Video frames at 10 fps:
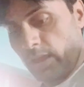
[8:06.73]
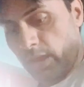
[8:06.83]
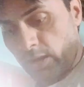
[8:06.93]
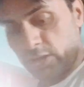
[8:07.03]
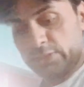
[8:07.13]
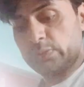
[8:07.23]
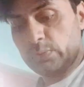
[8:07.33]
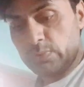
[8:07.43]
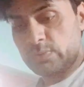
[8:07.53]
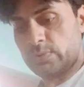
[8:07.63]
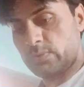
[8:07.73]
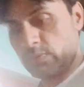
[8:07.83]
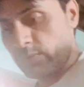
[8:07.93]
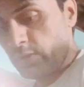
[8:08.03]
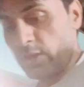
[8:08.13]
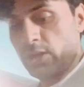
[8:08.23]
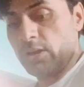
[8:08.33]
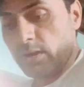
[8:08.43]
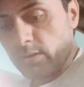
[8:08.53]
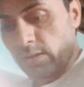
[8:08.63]
and also
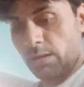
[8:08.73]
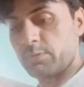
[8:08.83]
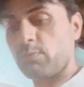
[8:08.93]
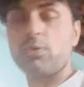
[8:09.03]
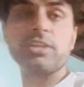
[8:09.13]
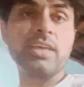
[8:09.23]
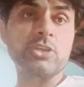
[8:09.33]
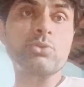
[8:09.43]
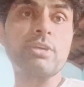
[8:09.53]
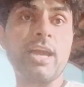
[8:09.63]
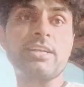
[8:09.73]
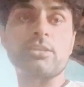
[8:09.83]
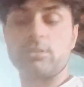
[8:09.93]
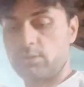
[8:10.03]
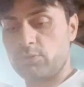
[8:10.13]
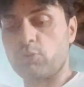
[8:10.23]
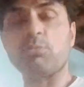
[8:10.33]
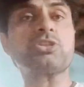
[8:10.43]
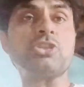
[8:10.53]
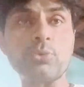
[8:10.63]
our body actually gets so
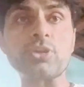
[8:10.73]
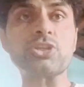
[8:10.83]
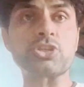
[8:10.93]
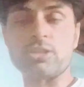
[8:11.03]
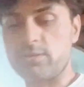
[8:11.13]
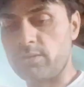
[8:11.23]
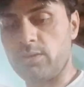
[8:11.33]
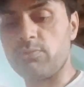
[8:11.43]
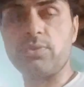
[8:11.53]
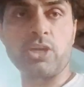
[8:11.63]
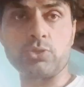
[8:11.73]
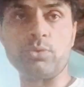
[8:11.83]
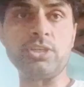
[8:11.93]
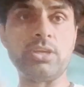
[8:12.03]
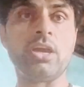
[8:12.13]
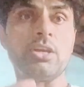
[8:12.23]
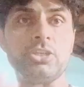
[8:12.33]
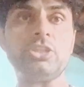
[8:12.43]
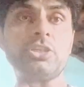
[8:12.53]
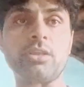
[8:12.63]
much nutrition if we actually
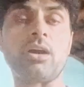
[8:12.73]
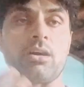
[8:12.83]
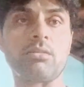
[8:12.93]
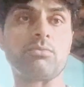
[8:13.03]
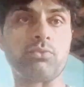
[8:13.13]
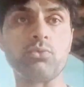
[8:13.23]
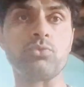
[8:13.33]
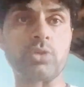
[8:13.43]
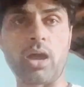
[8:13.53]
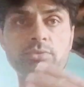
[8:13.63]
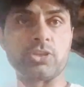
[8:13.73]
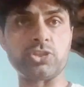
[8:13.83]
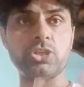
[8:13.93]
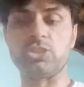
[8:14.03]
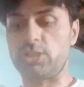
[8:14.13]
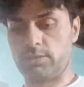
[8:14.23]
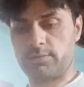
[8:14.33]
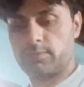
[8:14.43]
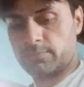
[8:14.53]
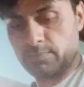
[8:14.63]
eat the food after changing.
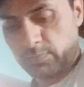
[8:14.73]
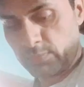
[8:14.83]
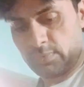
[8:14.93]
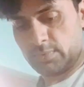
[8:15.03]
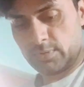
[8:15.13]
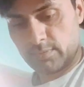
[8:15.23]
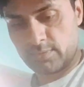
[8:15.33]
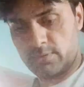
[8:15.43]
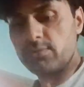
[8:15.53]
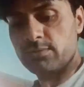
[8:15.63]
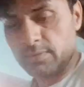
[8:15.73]
No?